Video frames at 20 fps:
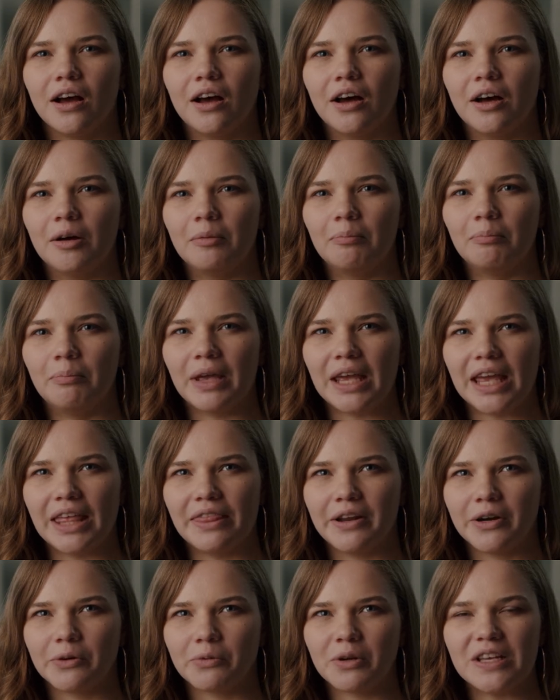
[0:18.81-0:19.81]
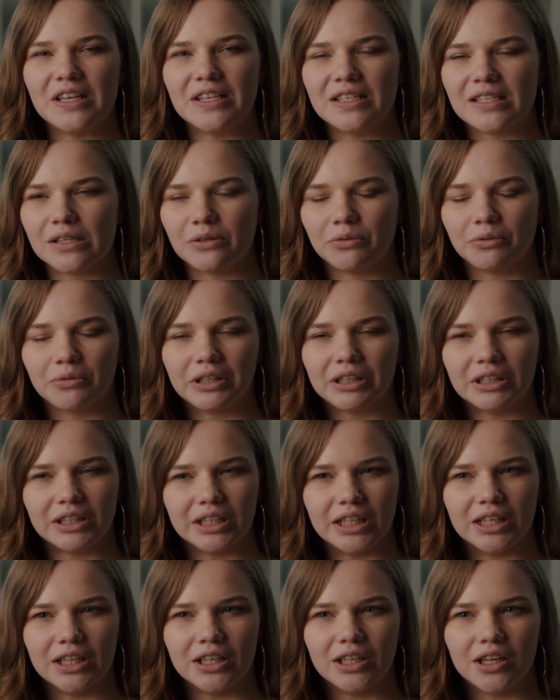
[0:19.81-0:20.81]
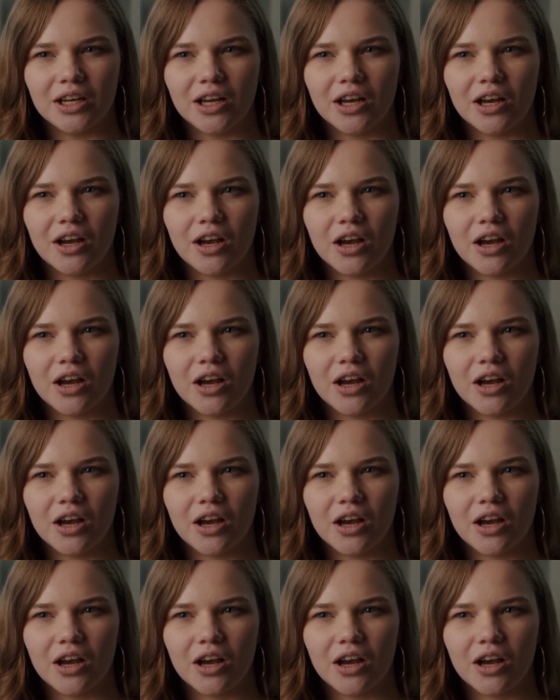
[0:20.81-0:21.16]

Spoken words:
And there isn't really